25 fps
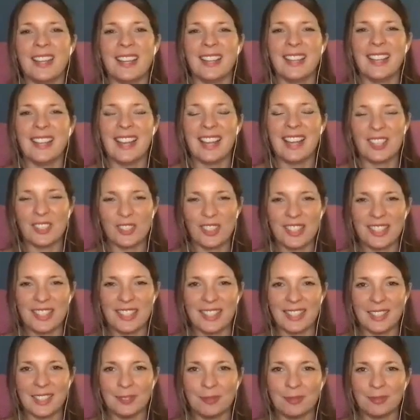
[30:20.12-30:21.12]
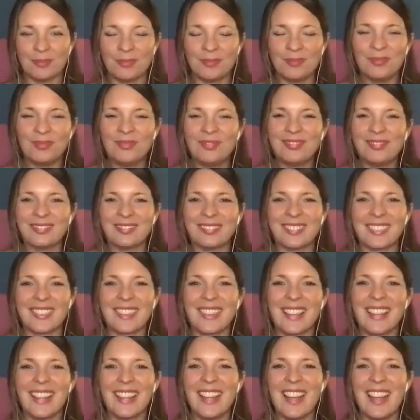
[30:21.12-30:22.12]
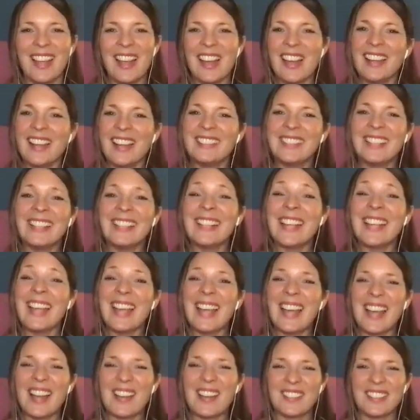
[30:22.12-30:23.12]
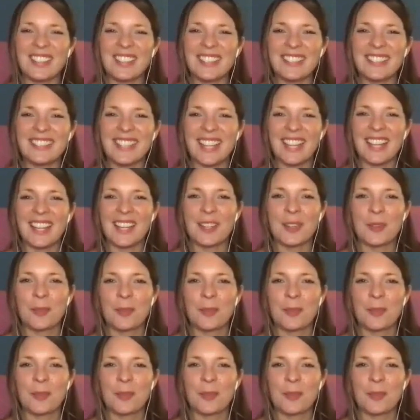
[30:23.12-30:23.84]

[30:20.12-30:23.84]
electricity. Take care. Have a good day.